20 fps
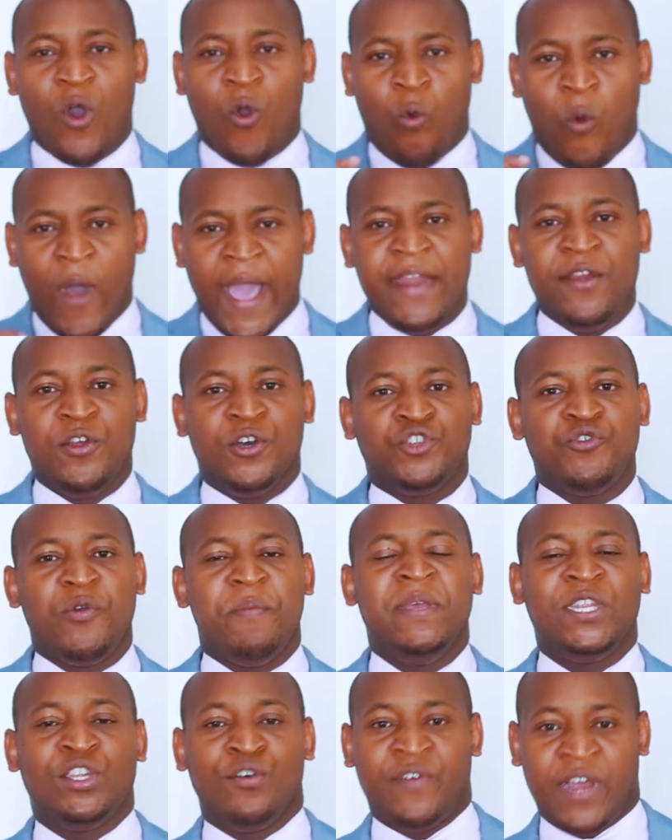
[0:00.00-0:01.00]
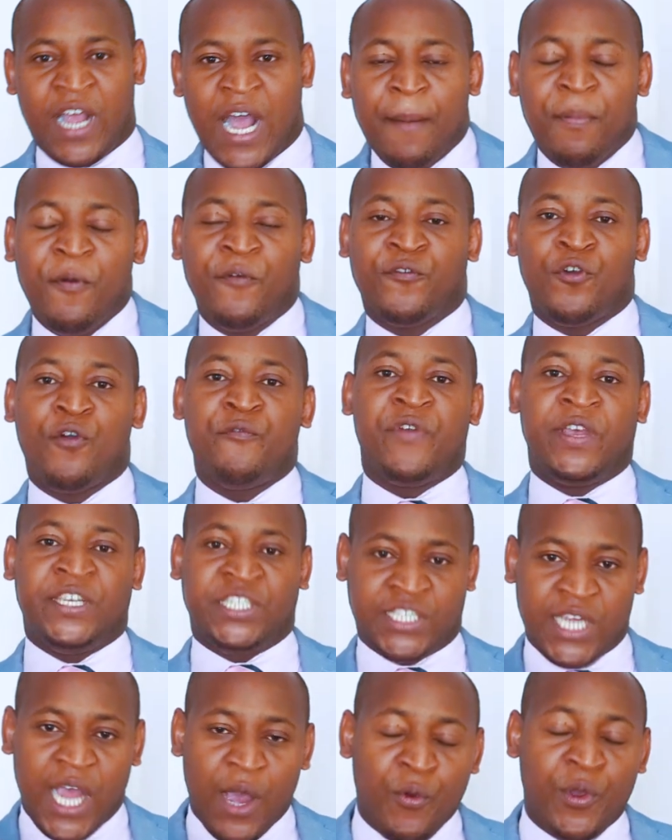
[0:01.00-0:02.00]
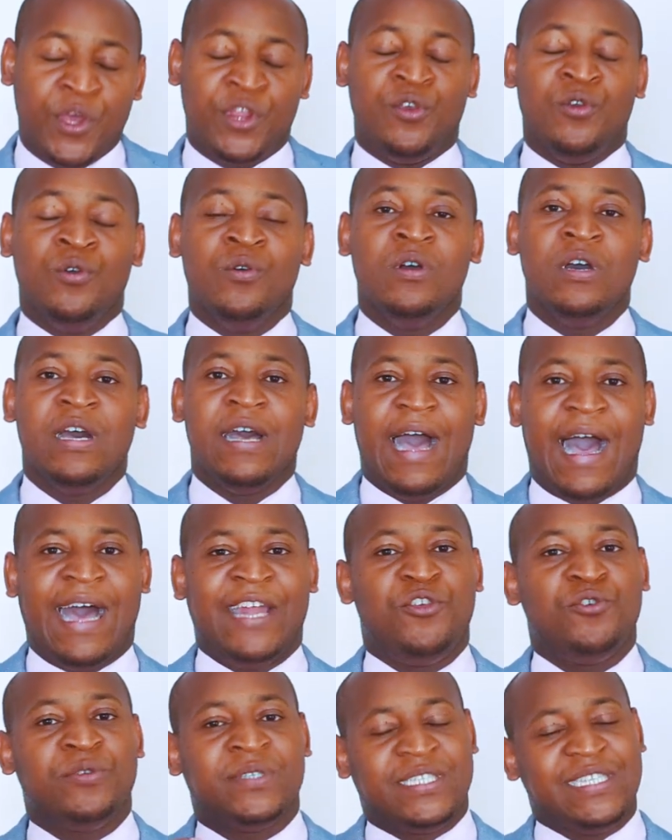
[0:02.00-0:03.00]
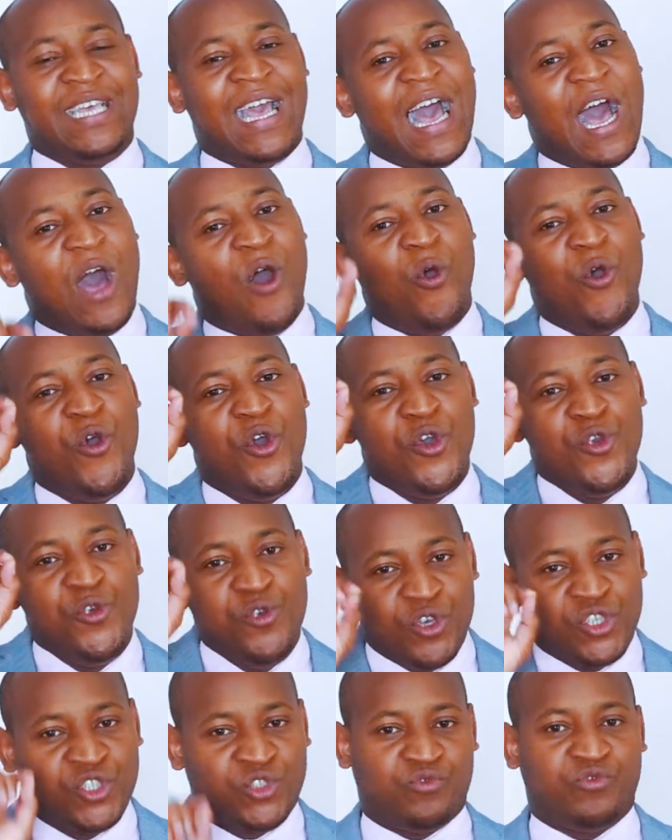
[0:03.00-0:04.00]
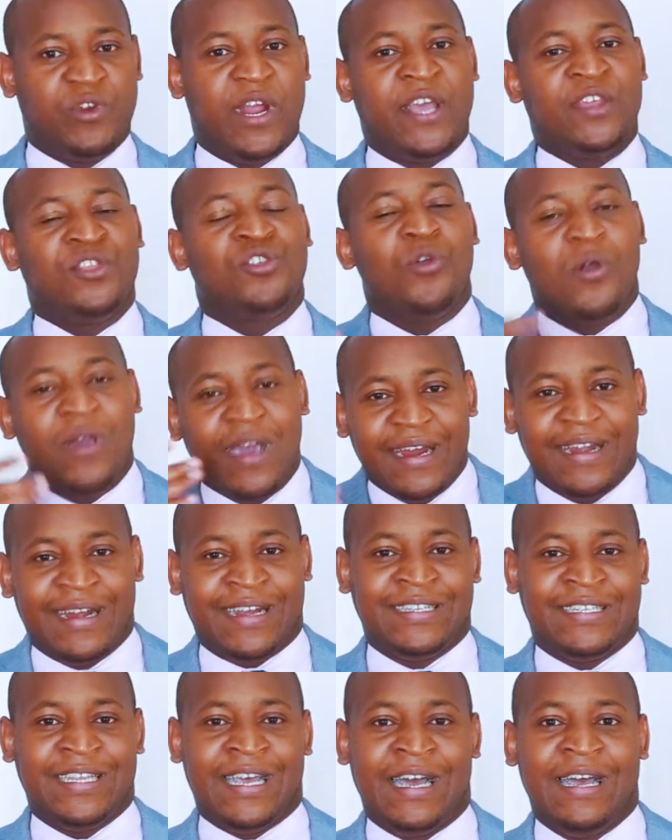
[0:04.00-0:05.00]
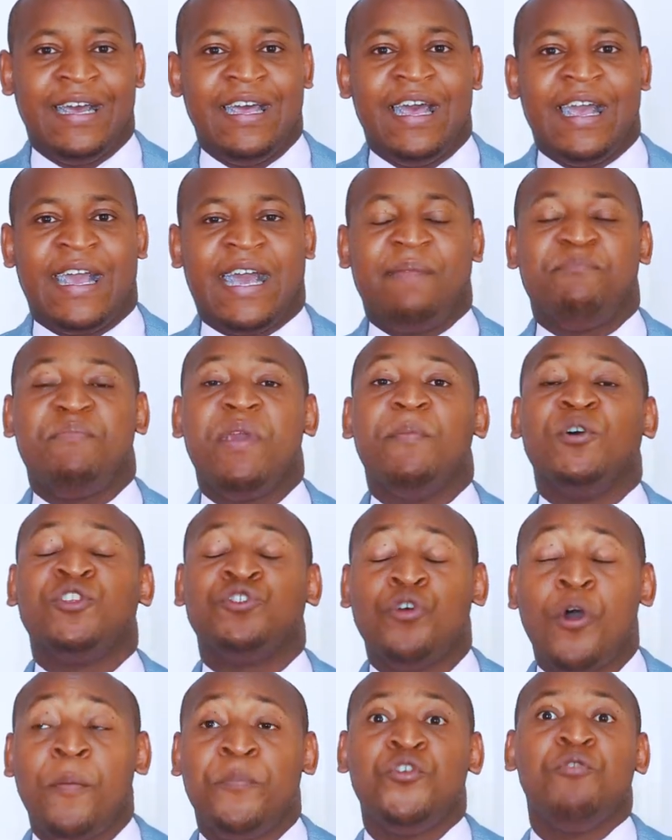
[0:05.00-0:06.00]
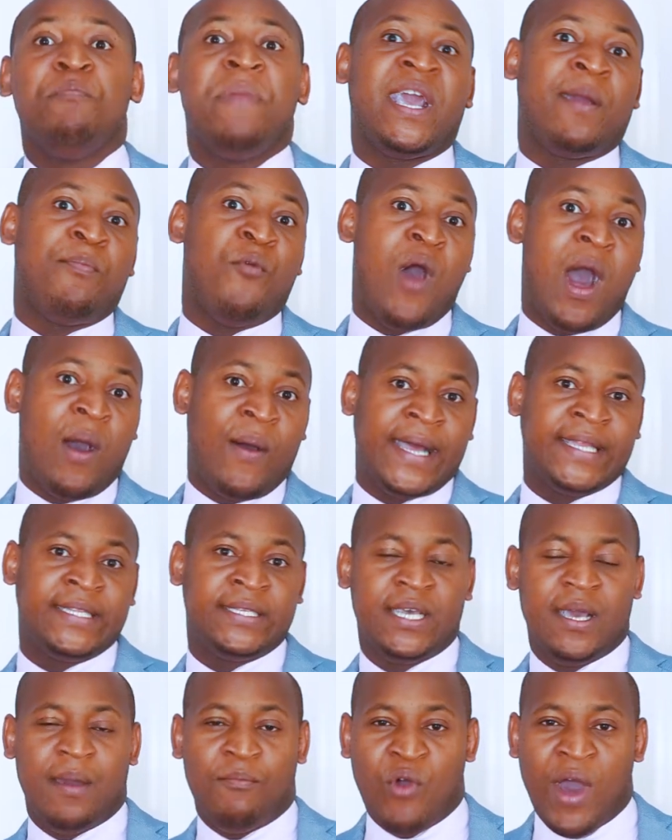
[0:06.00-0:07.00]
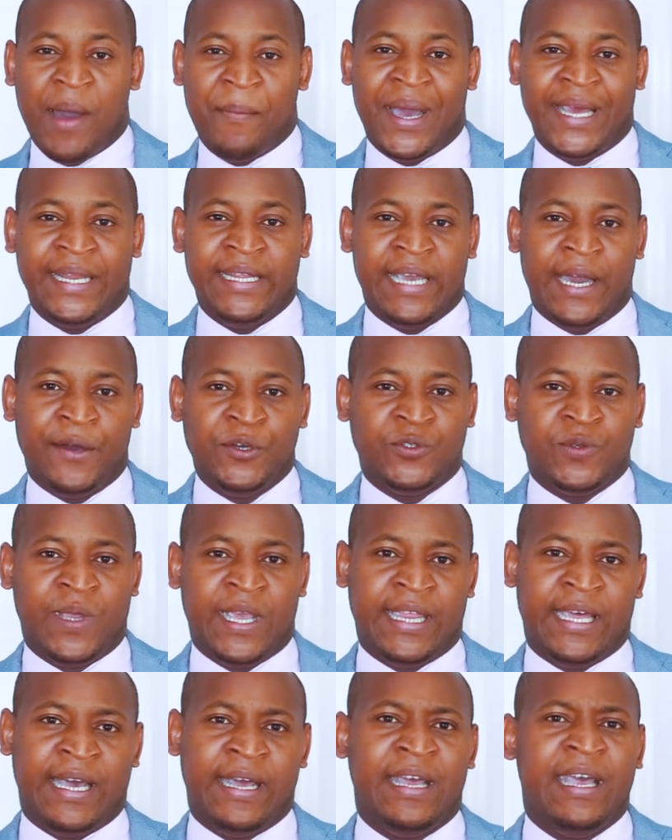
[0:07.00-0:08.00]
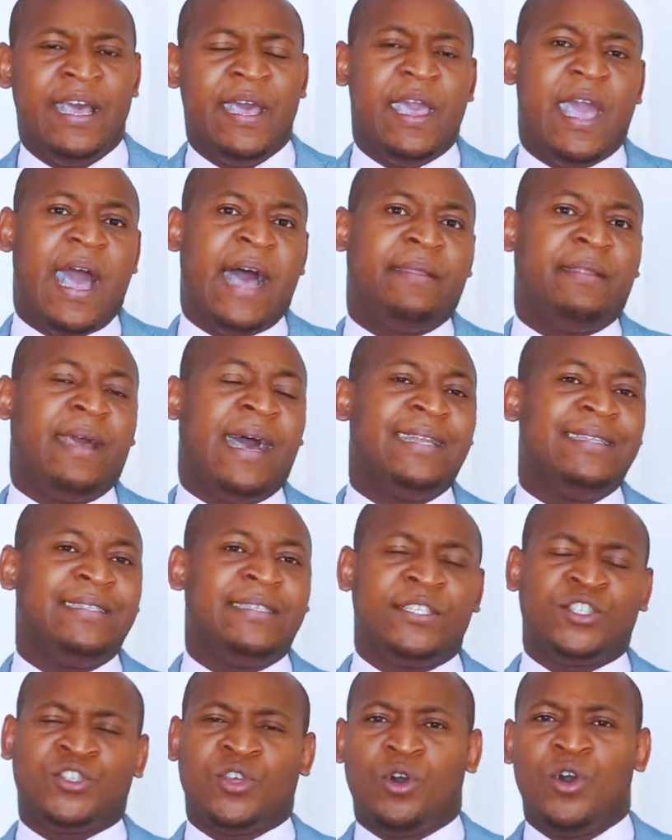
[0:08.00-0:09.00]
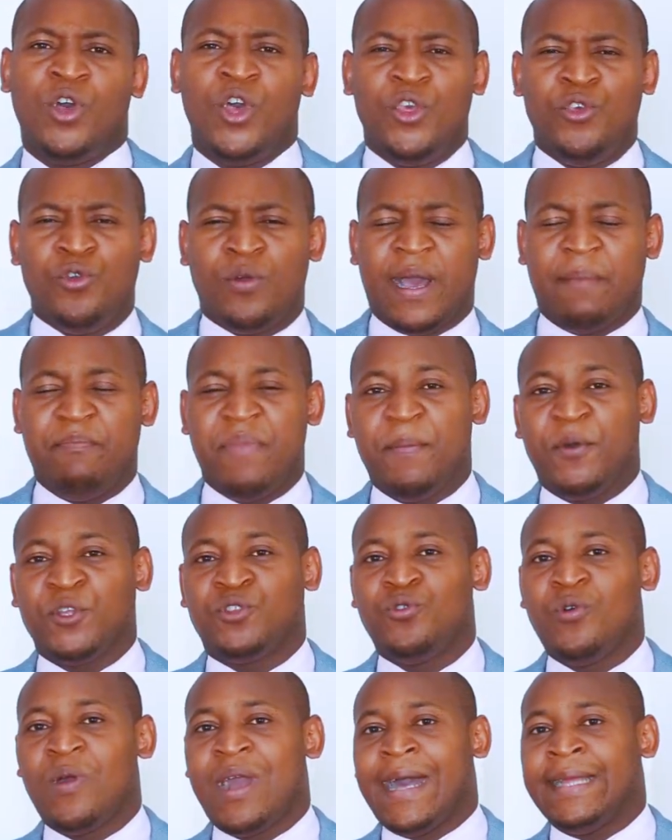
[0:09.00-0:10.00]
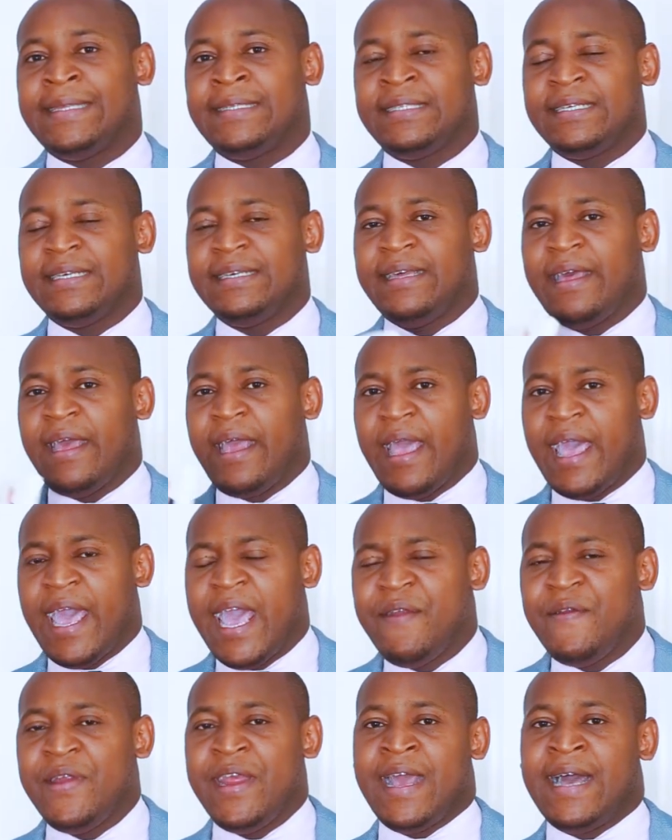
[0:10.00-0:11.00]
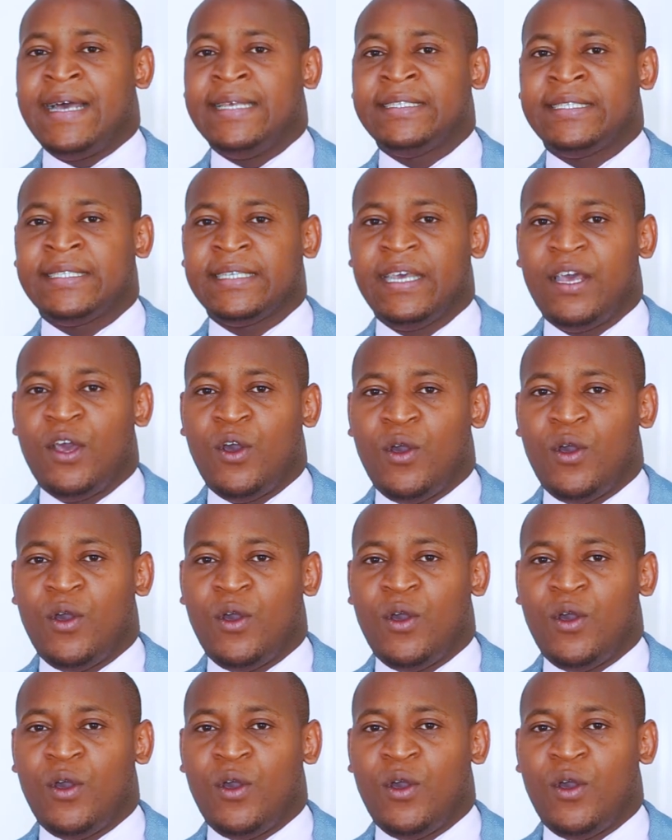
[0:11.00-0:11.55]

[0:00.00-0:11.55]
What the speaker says: Why don't we meet over a cup of coffee, I share with you, and you see how your strength, your character, can be able to help you make more what? More money. Are we together? And so you can be able to look at areas